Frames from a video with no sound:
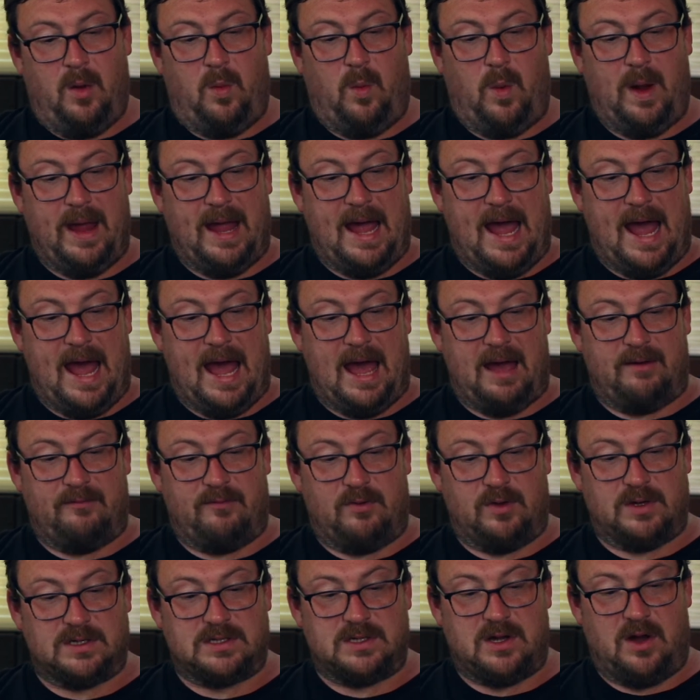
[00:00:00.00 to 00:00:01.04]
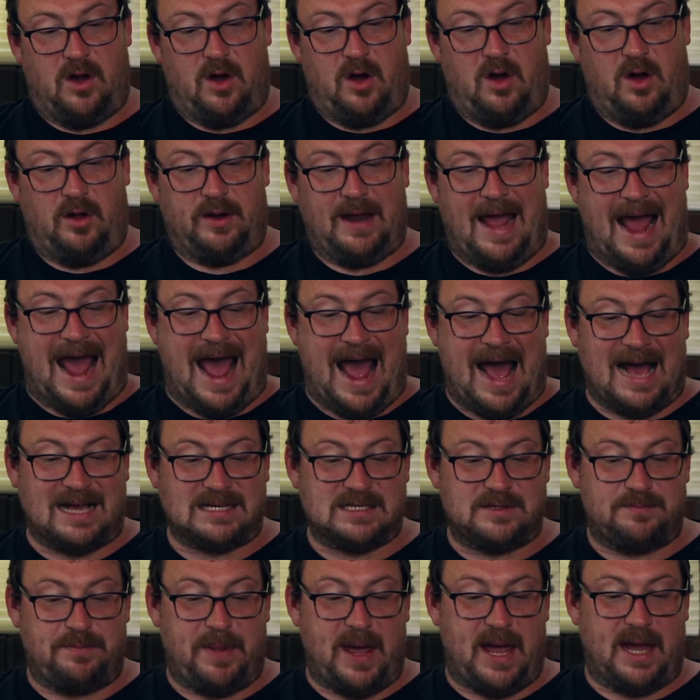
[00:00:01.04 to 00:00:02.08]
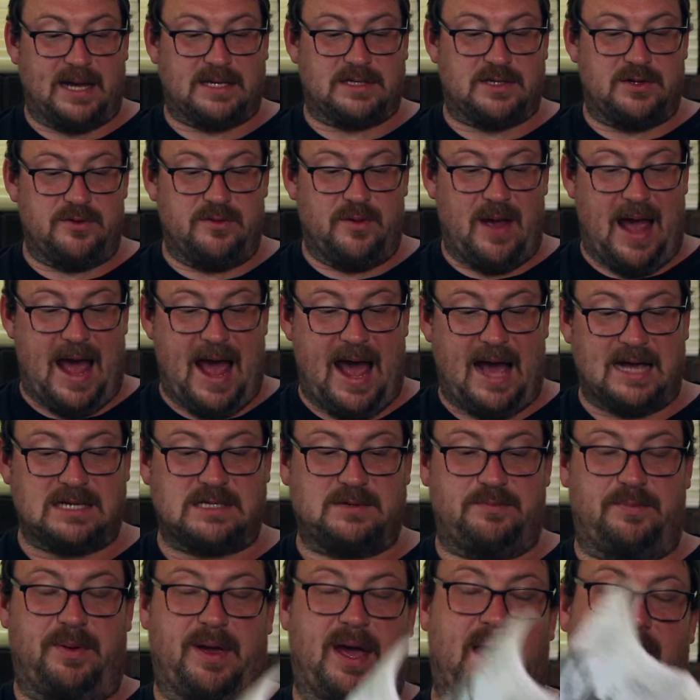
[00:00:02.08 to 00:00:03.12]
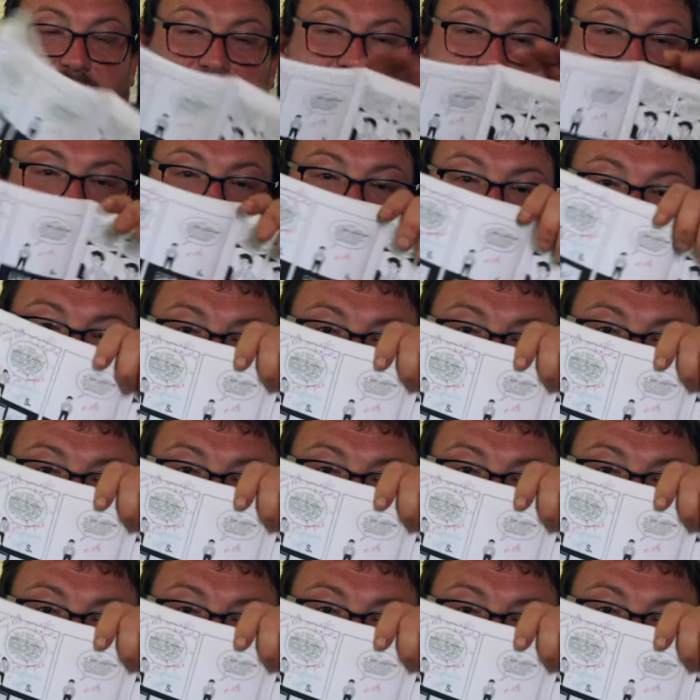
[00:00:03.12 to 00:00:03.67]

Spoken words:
We have what's called aspect to aspect